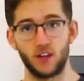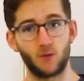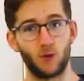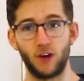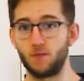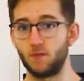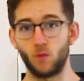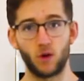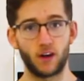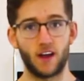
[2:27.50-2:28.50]
take one
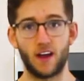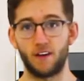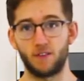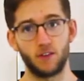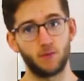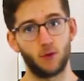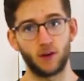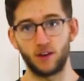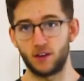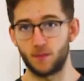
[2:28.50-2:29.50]
and a half in the
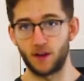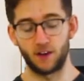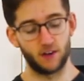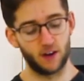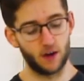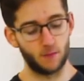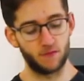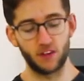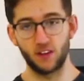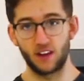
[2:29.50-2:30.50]
morning, depending on how I'm
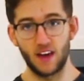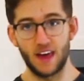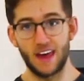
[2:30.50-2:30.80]
feeling.